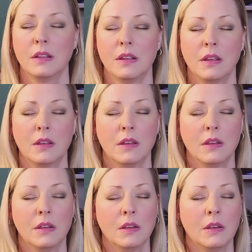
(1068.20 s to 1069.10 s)

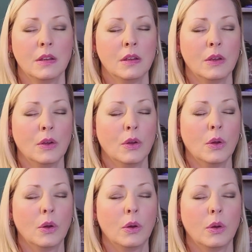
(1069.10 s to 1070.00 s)

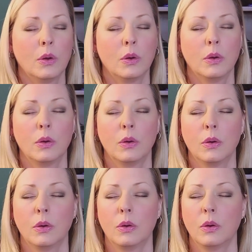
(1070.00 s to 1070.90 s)

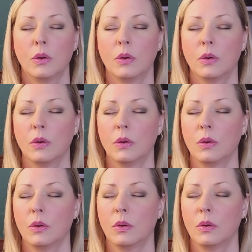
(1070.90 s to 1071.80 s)
Nothing is said.